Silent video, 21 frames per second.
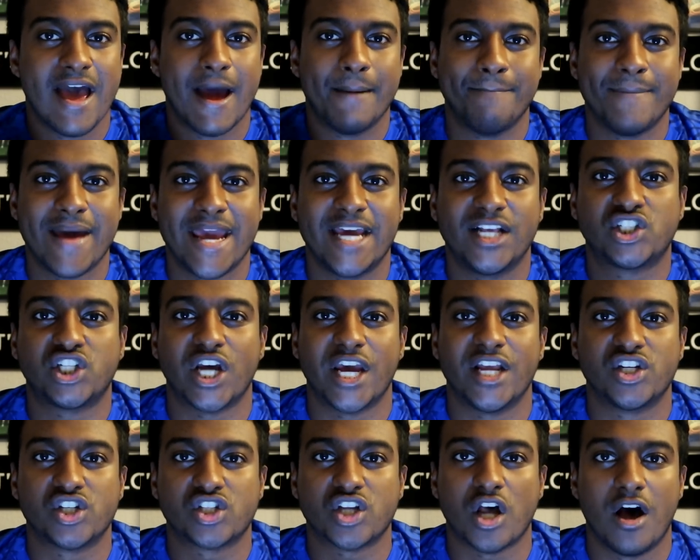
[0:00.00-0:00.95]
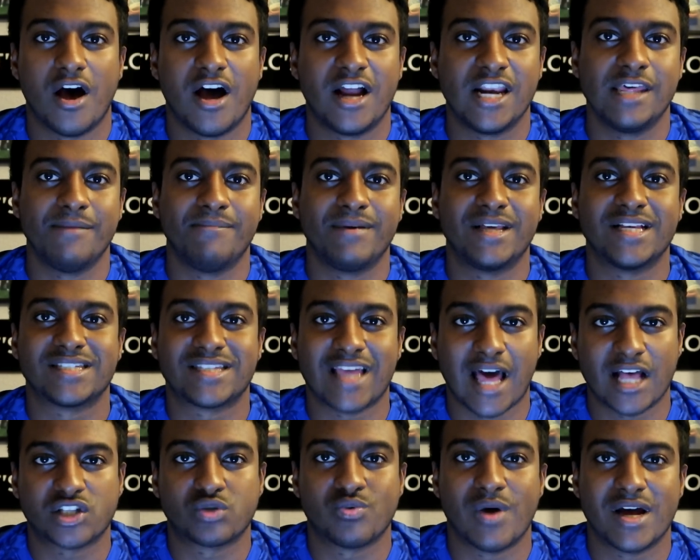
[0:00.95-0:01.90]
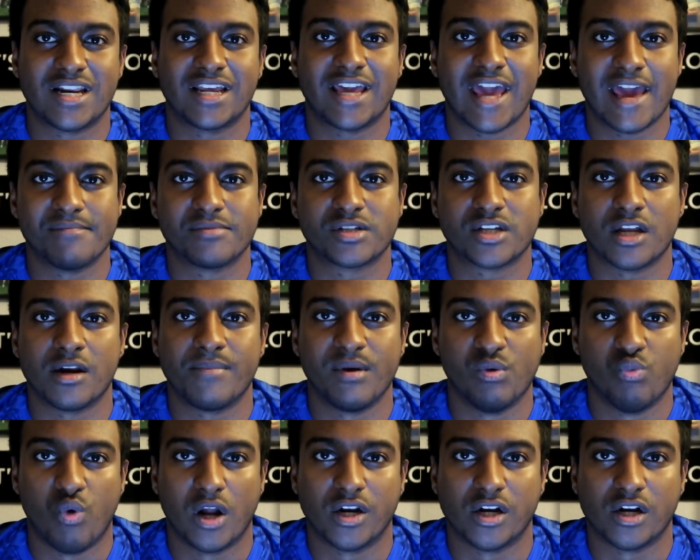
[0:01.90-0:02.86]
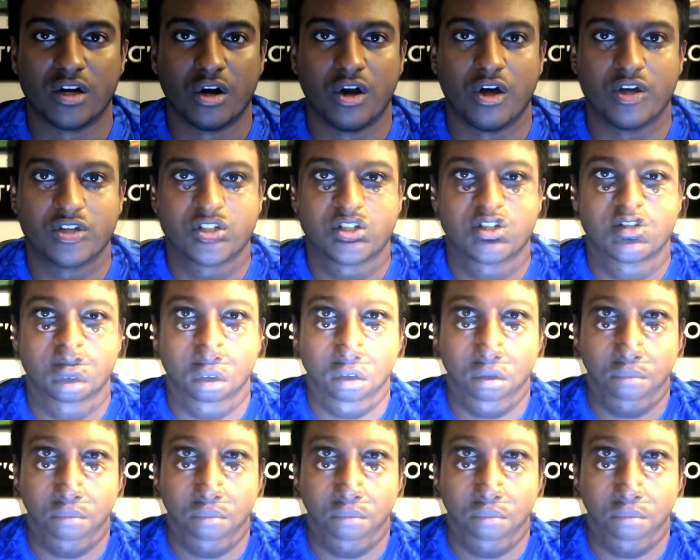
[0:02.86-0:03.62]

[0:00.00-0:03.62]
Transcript: and make changes early, because that's where the game's going to be won and lost.